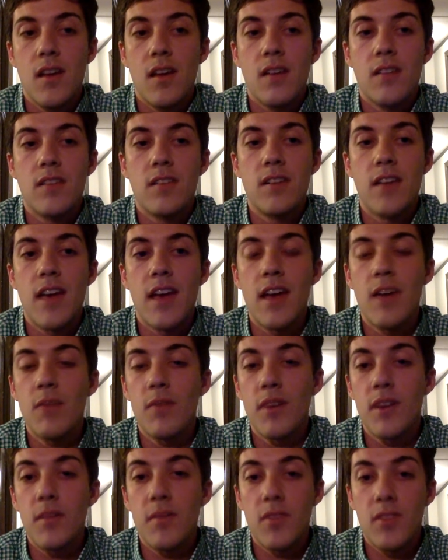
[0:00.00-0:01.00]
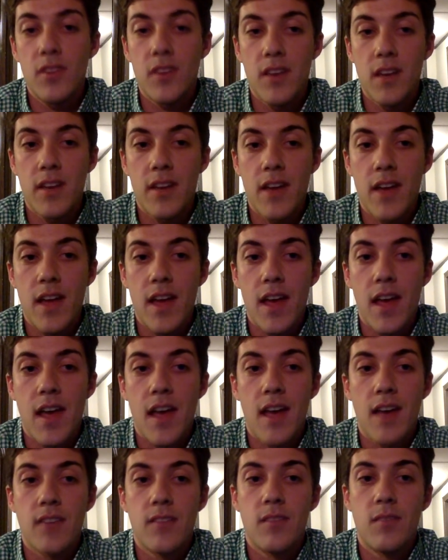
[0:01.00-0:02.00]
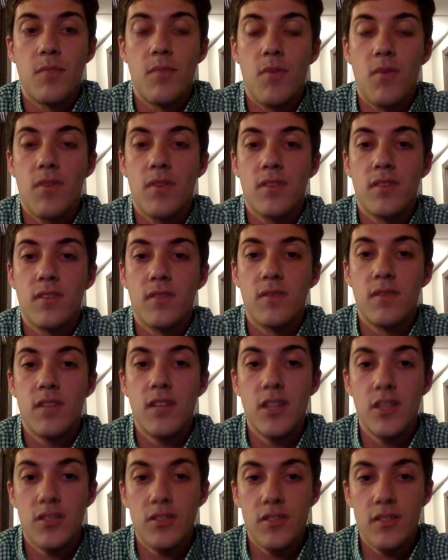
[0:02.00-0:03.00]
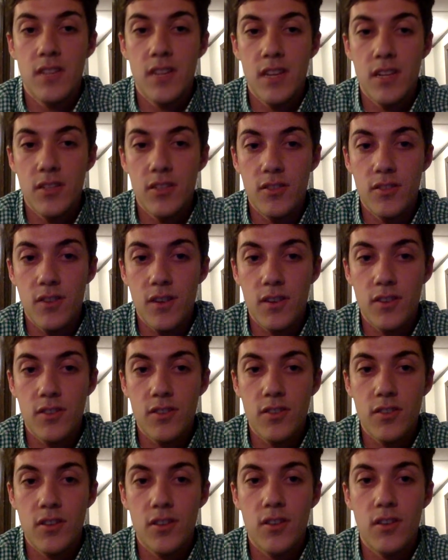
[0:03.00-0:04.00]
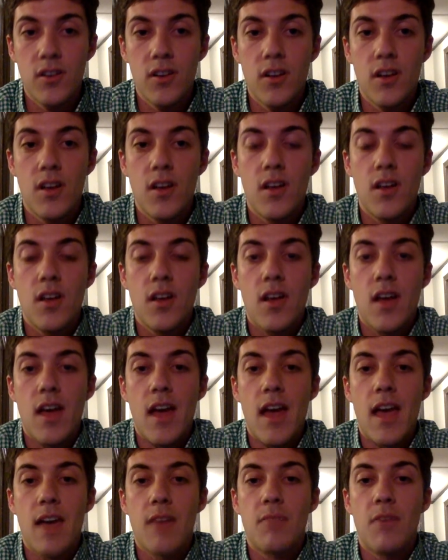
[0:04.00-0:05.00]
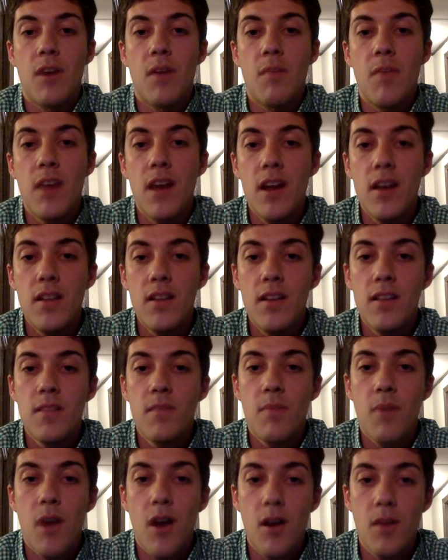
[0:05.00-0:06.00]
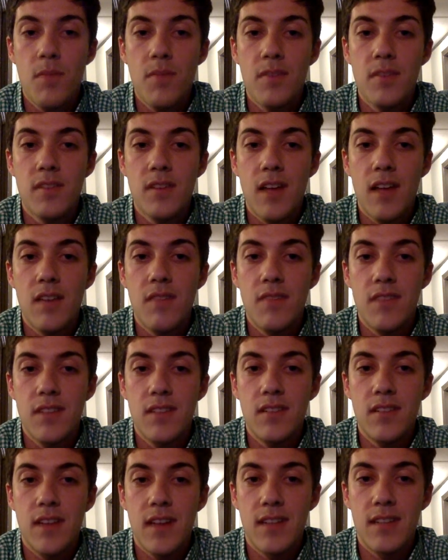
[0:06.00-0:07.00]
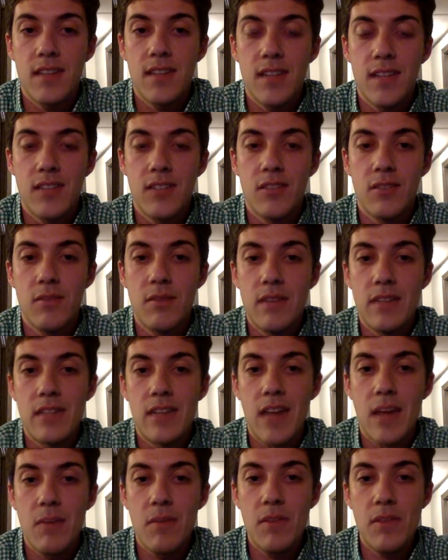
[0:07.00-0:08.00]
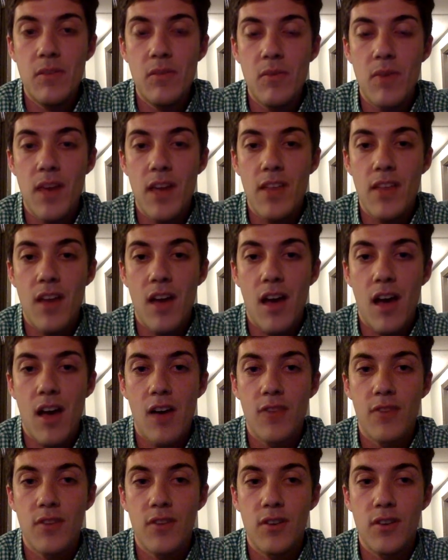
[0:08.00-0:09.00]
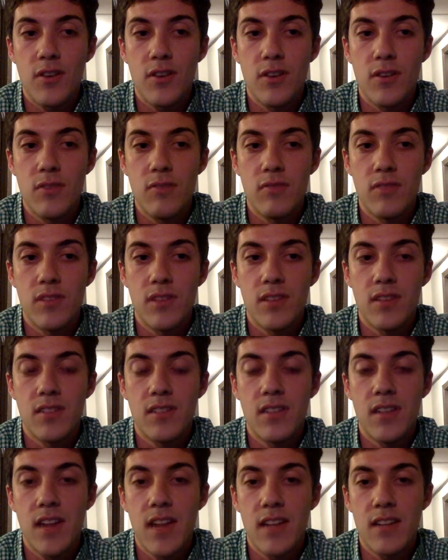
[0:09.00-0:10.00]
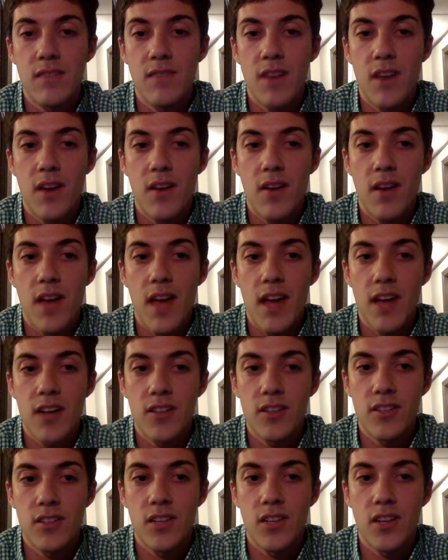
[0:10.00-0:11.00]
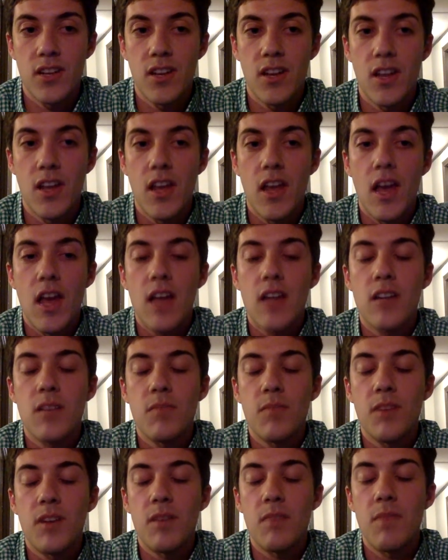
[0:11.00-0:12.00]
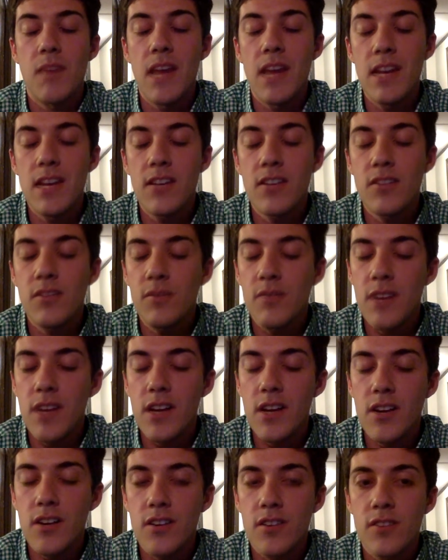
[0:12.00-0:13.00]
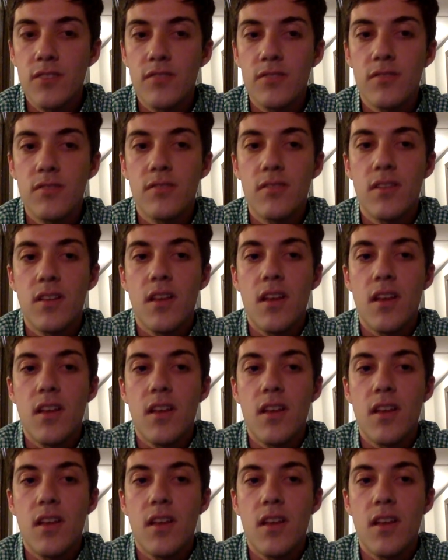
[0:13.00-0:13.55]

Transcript: Today, we're going to be looking at the importance of sentence structure, and primarily the purpose of this lesson is to examine the way the author uses sentence variation to bring meaning to readers,